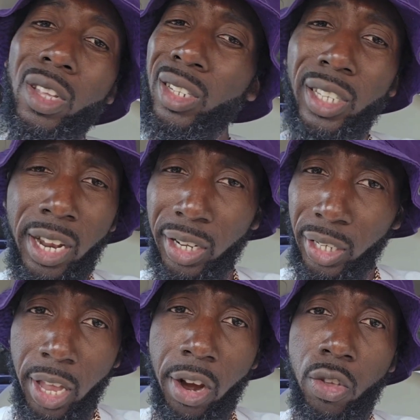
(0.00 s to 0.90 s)
This ain't to
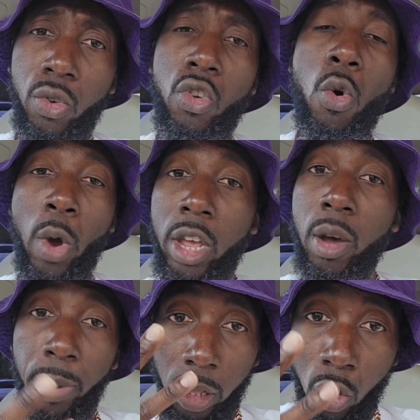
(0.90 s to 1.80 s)
scare you. You'll wake
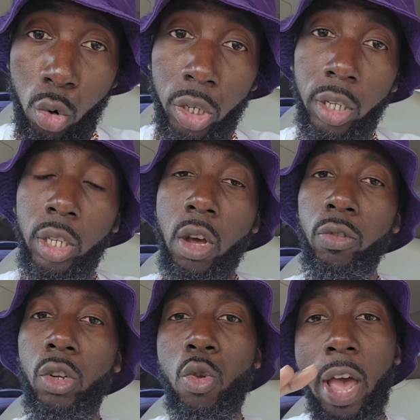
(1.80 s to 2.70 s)
up and lose
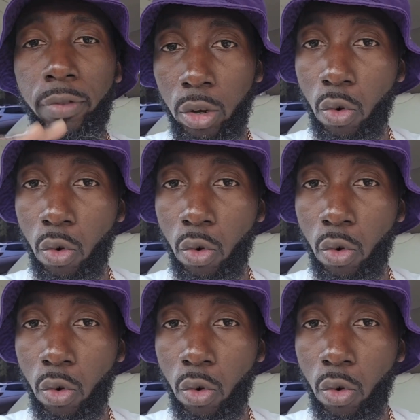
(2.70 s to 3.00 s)
yourself. So you have to